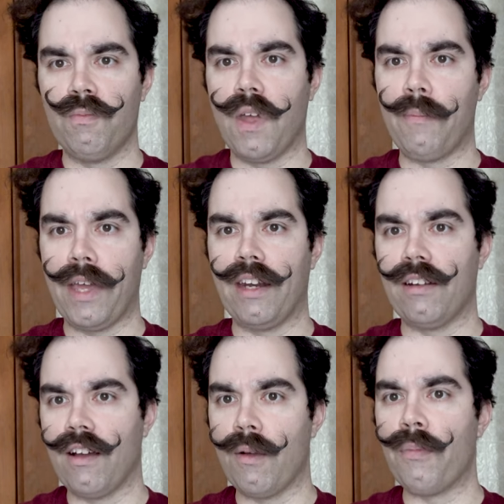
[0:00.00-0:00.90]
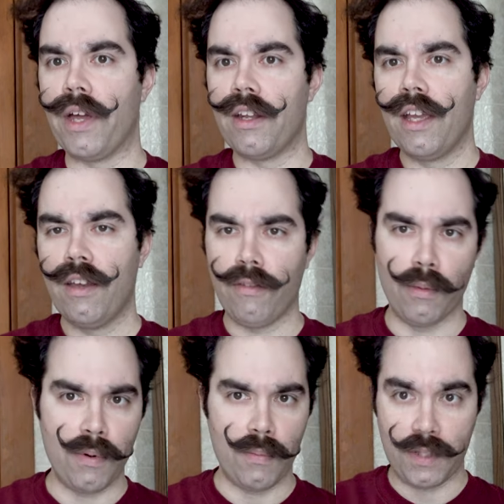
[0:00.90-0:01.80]
Not bad at all, but for
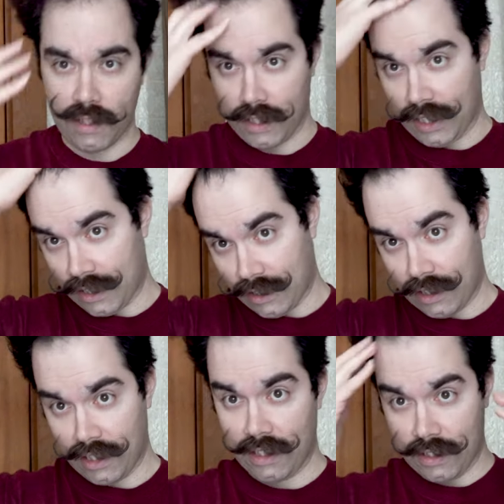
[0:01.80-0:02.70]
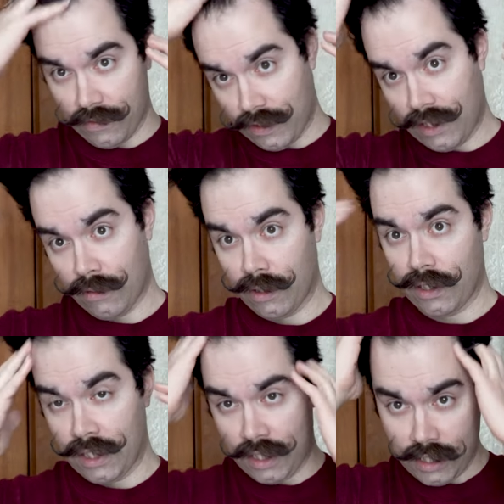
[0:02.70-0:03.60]
the purposes, like I said again, of this video, we're
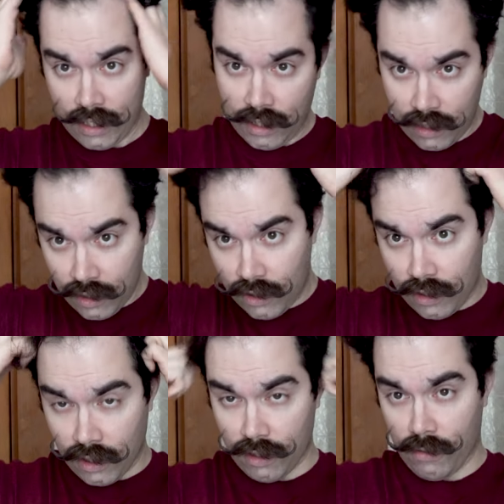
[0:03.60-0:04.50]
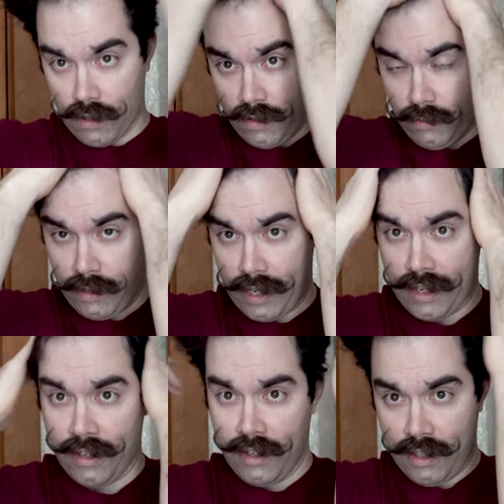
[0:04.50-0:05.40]
gonna go all the
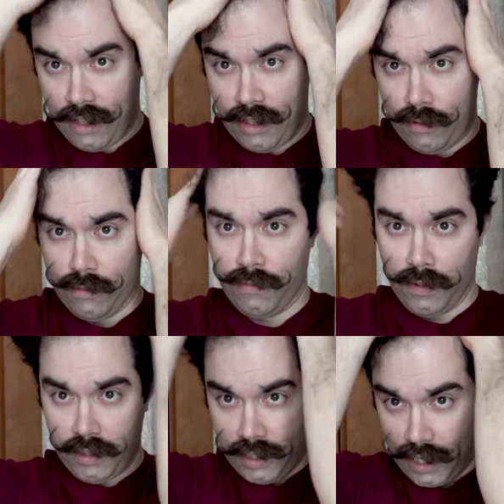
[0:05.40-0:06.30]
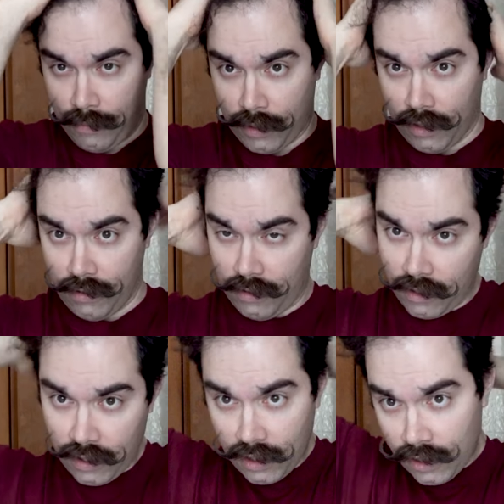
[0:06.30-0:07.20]
way, do a full top coat.
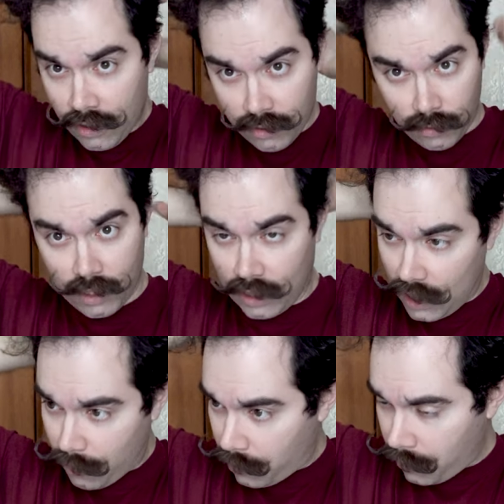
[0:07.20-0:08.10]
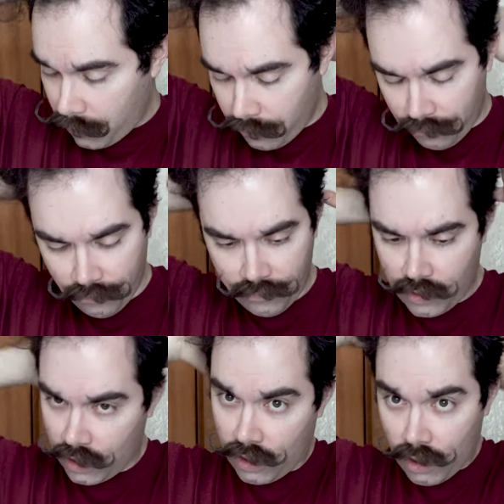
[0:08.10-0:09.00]
So I'm gonna keep
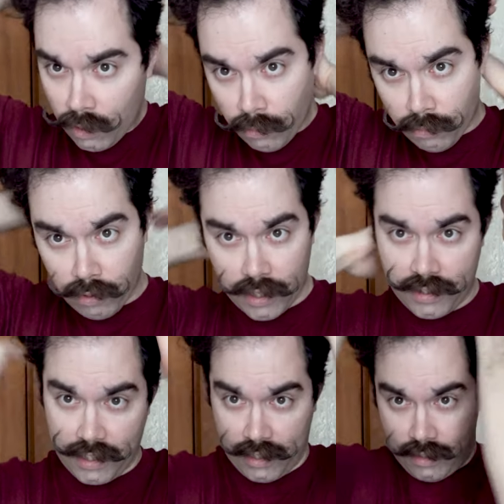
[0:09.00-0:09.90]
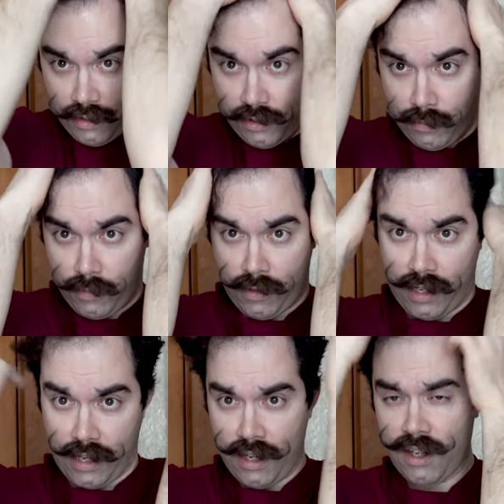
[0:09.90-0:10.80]
pressing some more
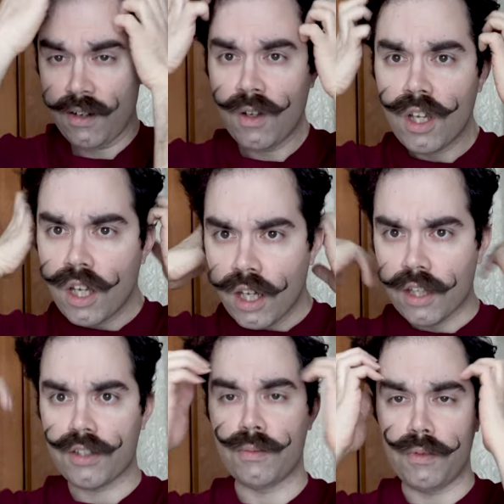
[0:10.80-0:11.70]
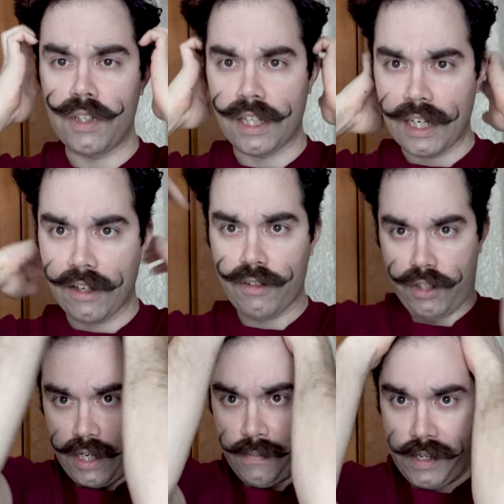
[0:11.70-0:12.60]
in, smoothing it out,
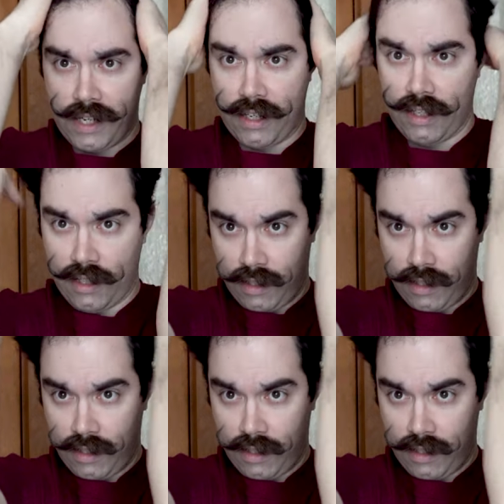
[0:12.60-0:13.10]
shaping it.